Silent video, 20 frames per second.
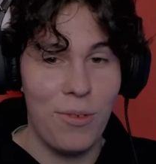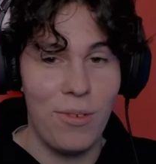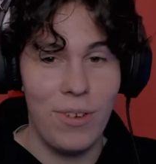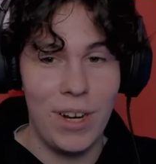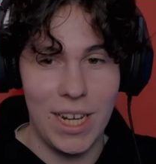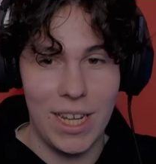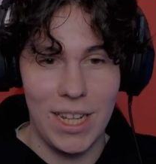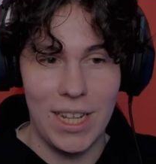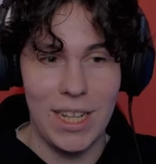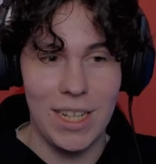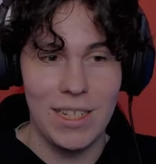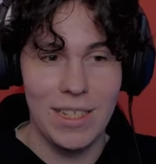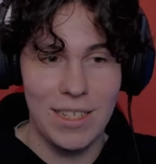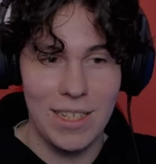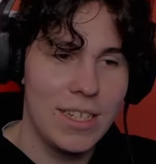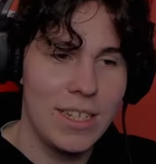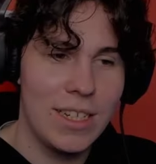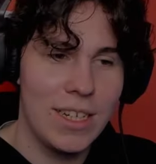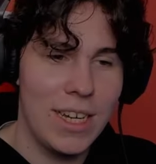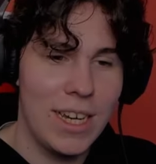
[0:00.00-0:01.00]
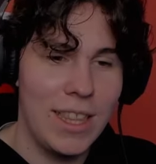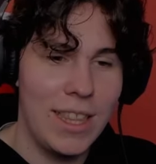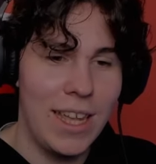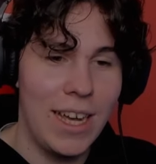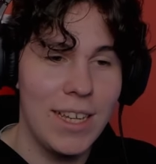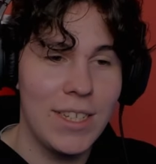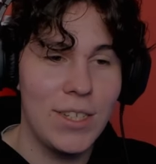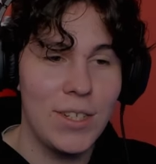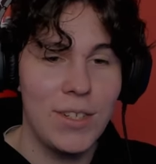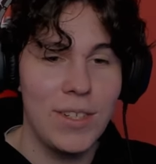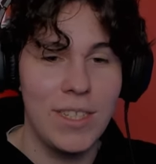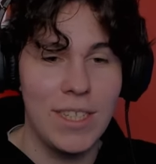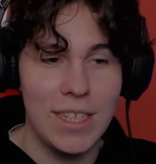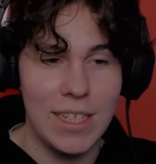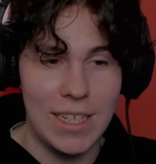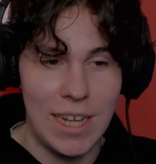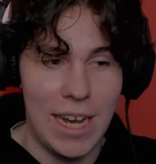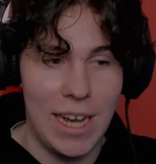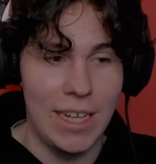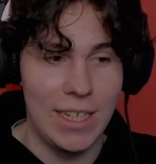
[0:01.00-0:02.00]
Real. And that's on
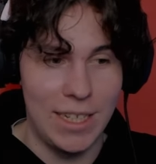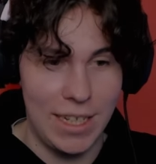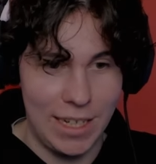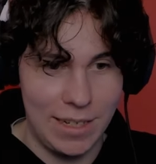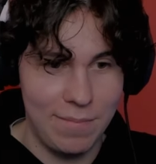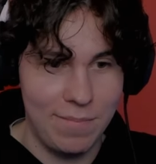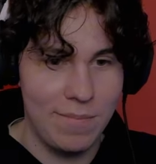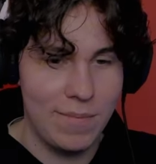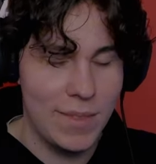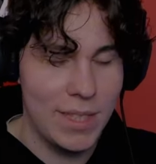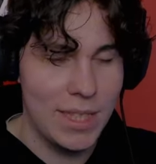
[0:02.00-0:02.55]
society.